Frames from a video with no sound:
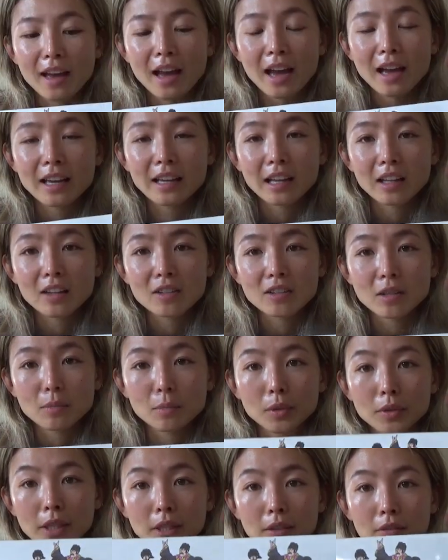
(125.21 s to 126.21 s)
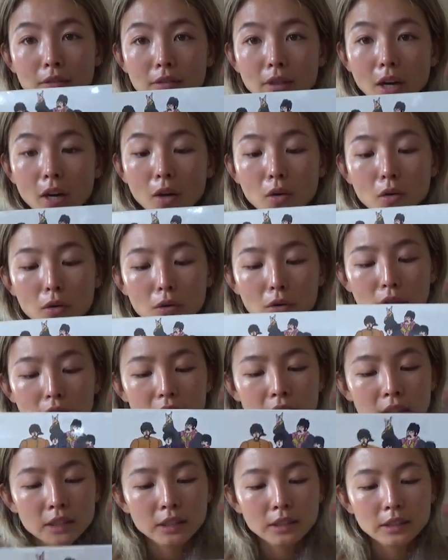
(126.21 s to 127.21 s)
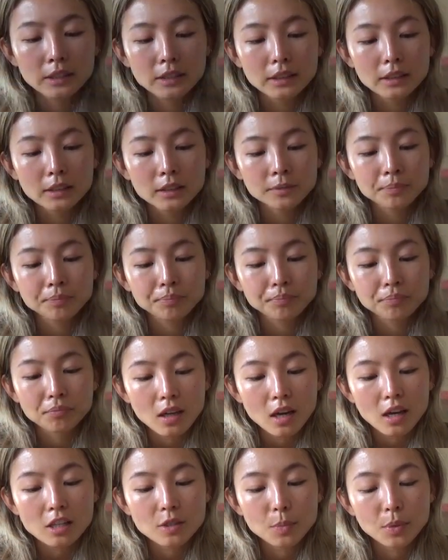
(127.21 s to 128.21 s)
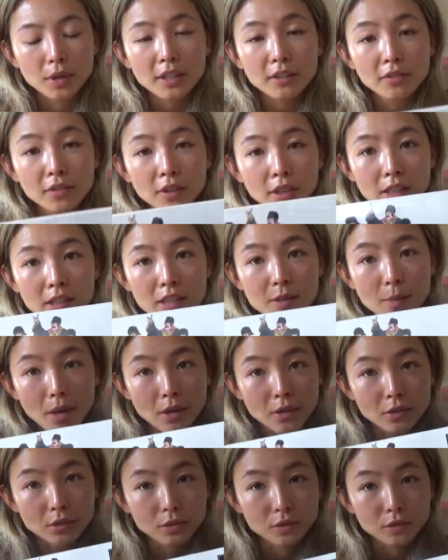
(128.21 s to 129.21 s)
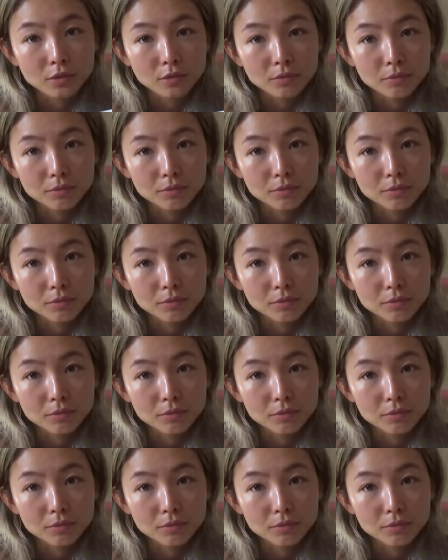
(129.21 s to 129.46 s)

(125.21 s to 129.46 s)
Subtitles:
a Yellow Submarine record. It's pretty fucking special.